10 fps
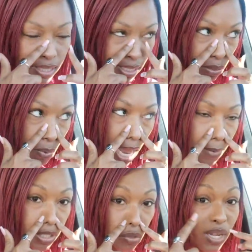is what
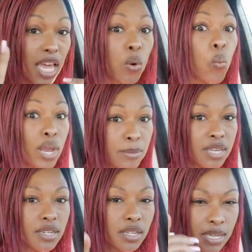happened to a lot of
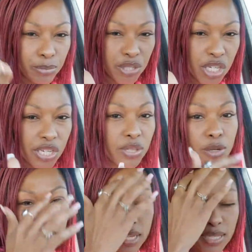women in particular,
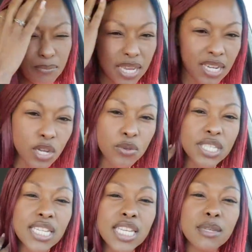because men don't
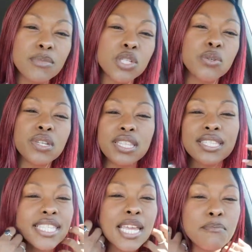seem to get the
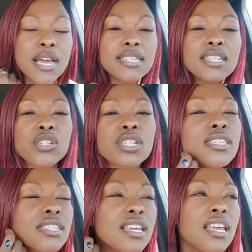same
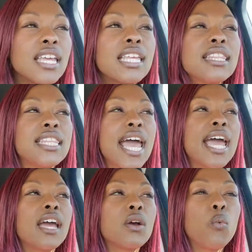messages
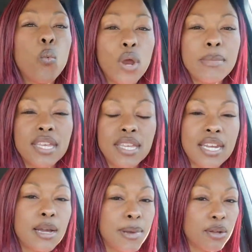that women
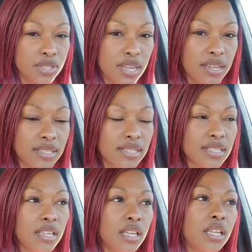get about sex.
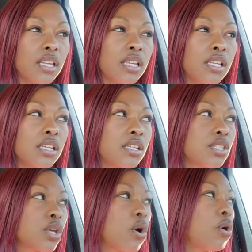
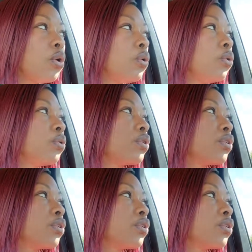So